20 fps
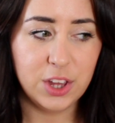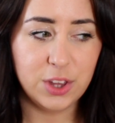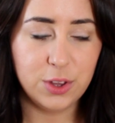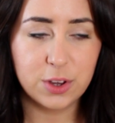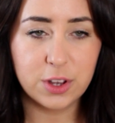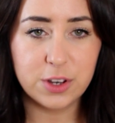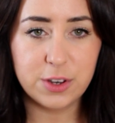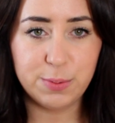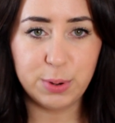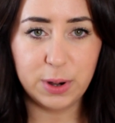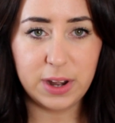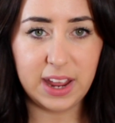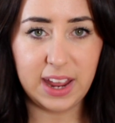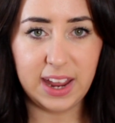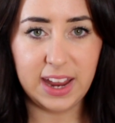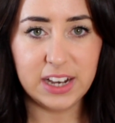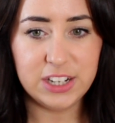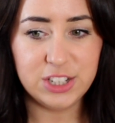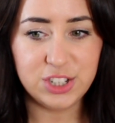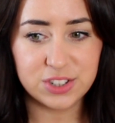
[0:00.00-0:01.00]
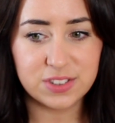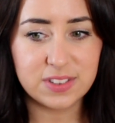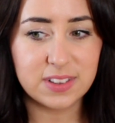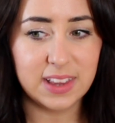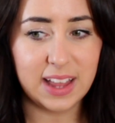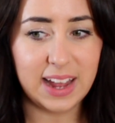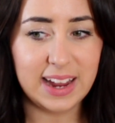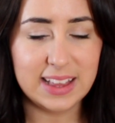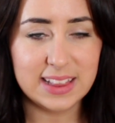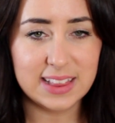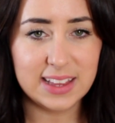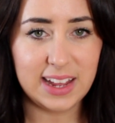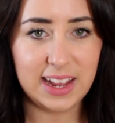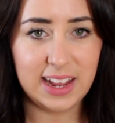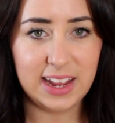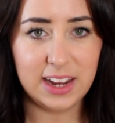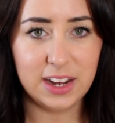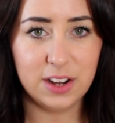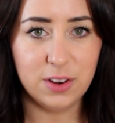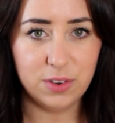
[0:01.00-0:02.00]
you can put it in just
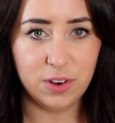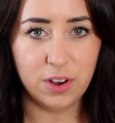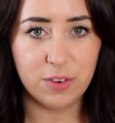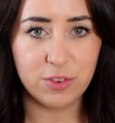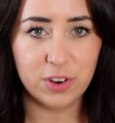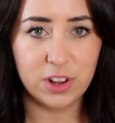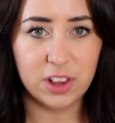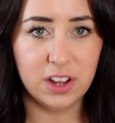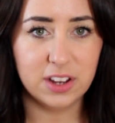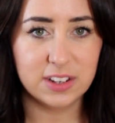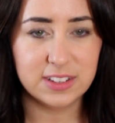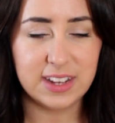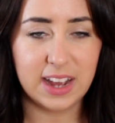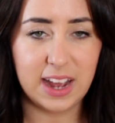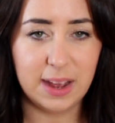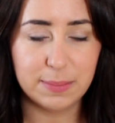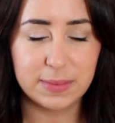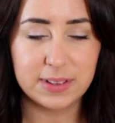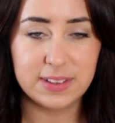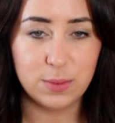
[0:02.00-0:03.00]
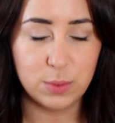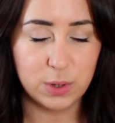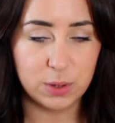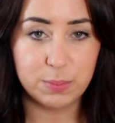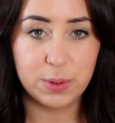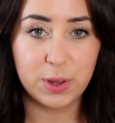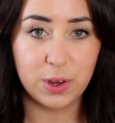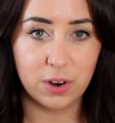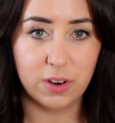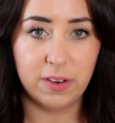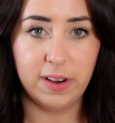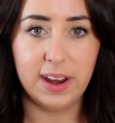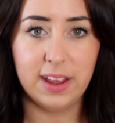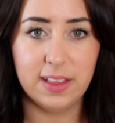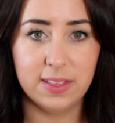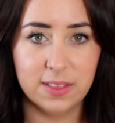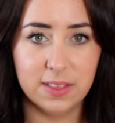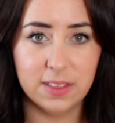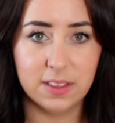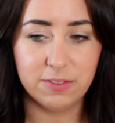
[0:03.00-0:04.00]
lightly, you know, not for a long time because it will
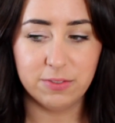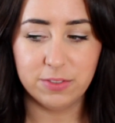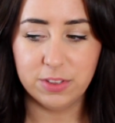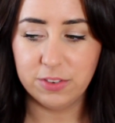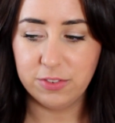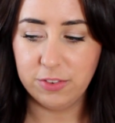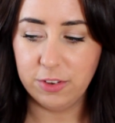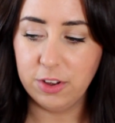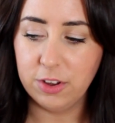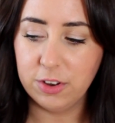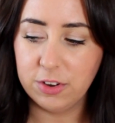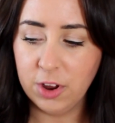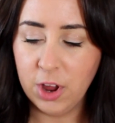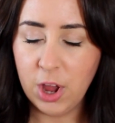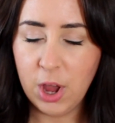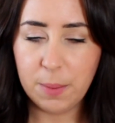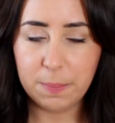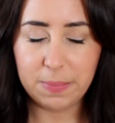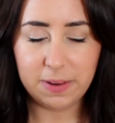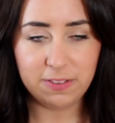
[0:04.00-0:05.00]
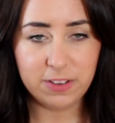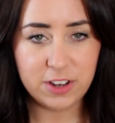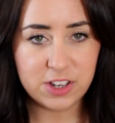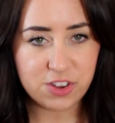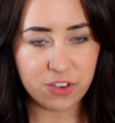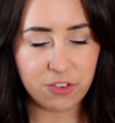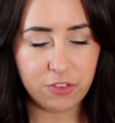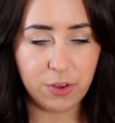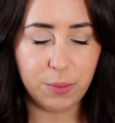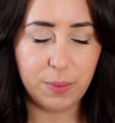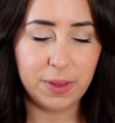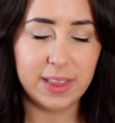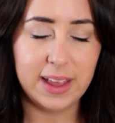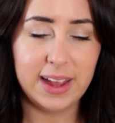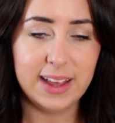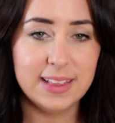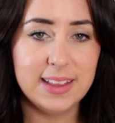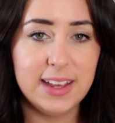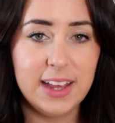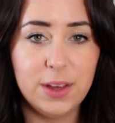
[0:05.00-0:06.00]
puree the food. But if you just do it
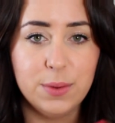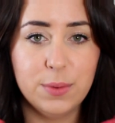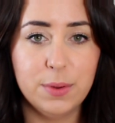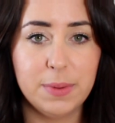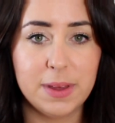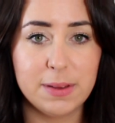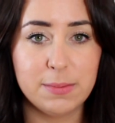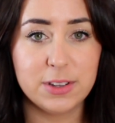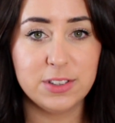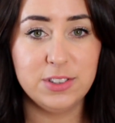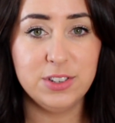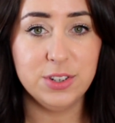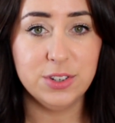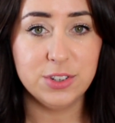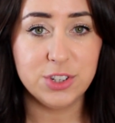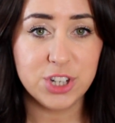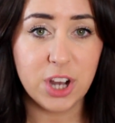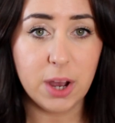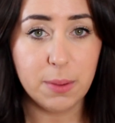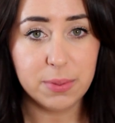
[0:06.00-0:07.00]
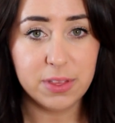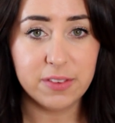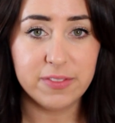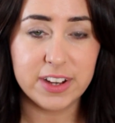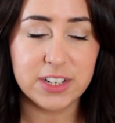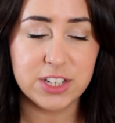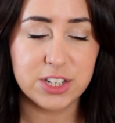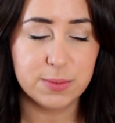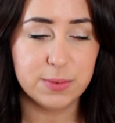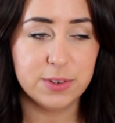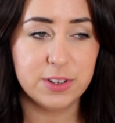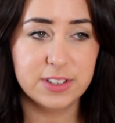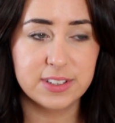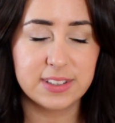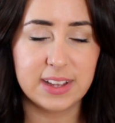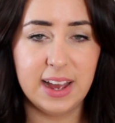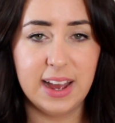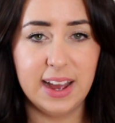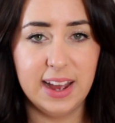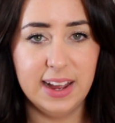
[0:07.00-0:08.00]
lightly, you will be able to chop the
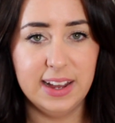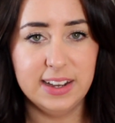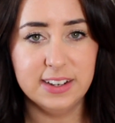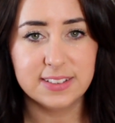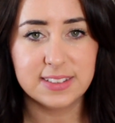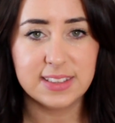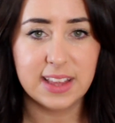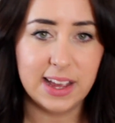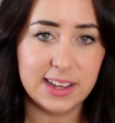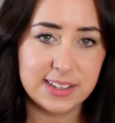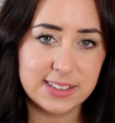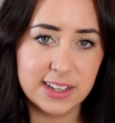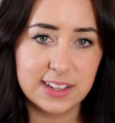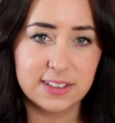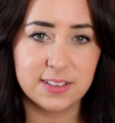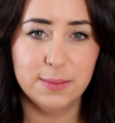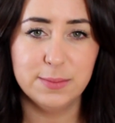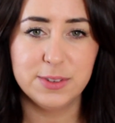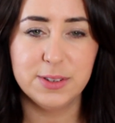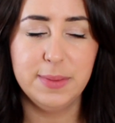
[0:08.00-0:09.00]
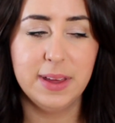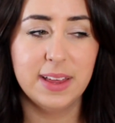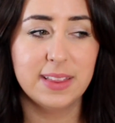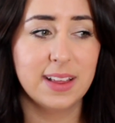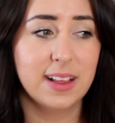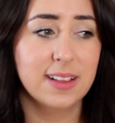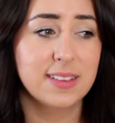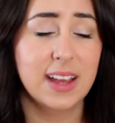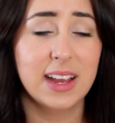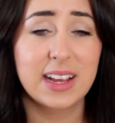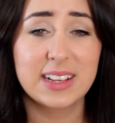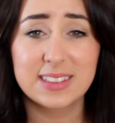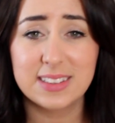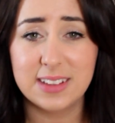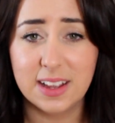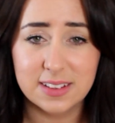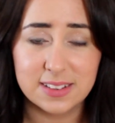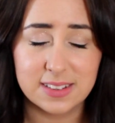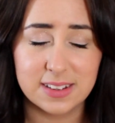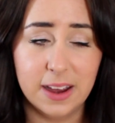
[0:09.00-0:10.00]
vegetables and slice things up to make things like
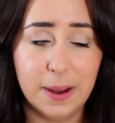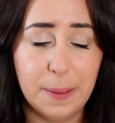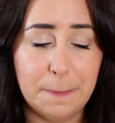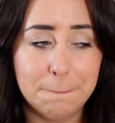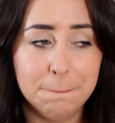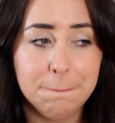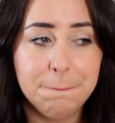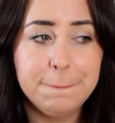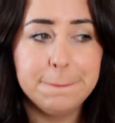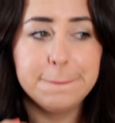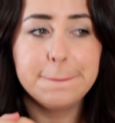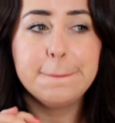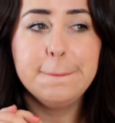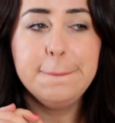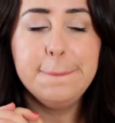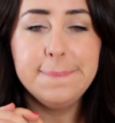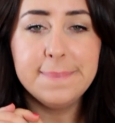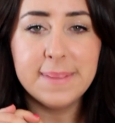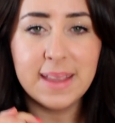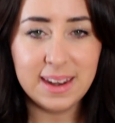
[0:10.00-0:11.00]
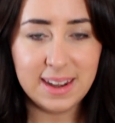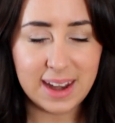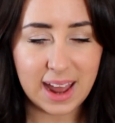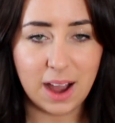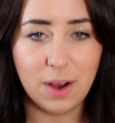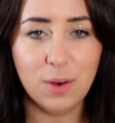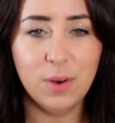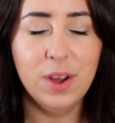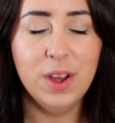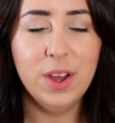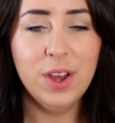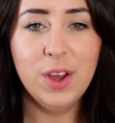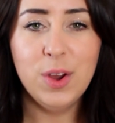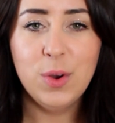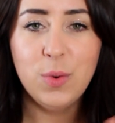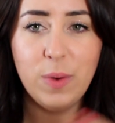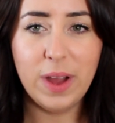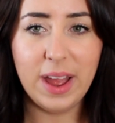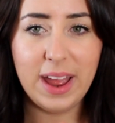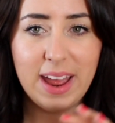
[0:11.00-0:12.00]
salsa. Now,
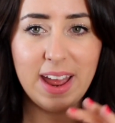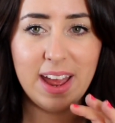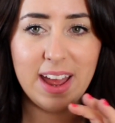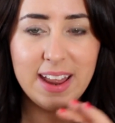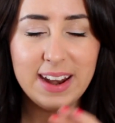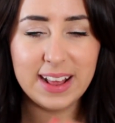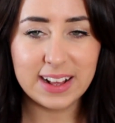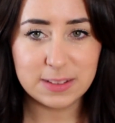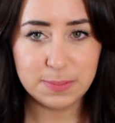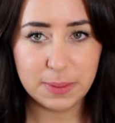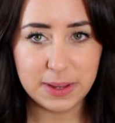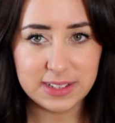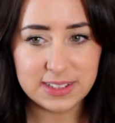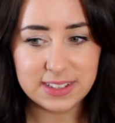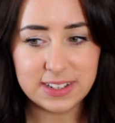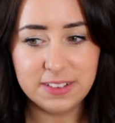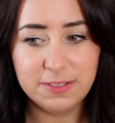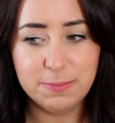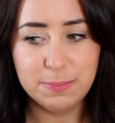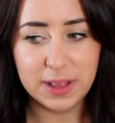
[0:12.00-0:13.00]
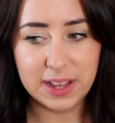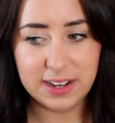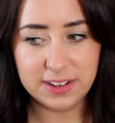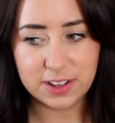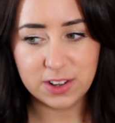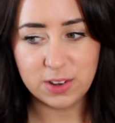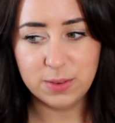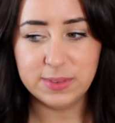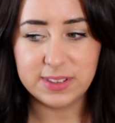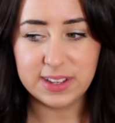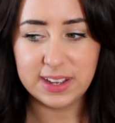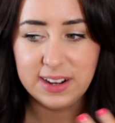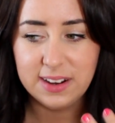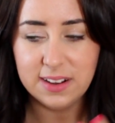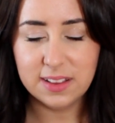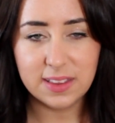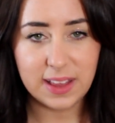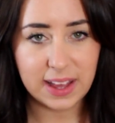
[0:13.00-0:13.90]
where an expensive blender comes in,